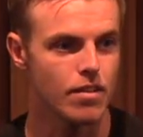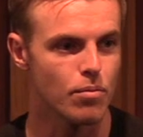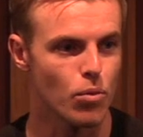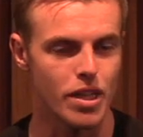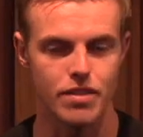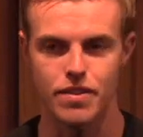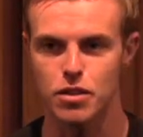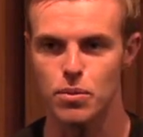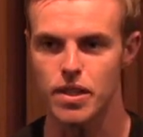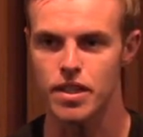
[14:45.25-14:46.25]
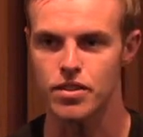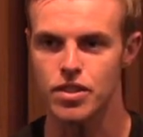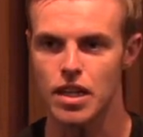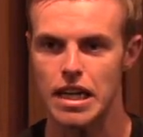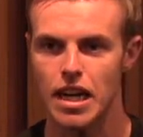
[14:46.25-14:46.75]
more invisible
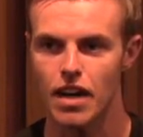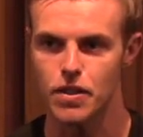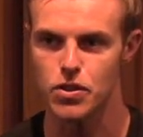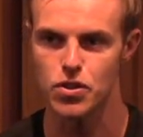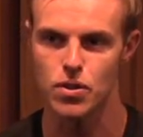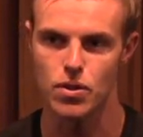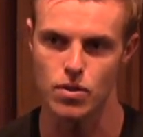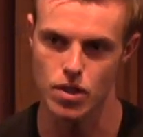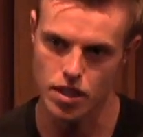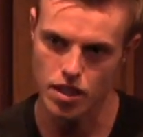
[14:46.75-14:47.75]
itch of your soul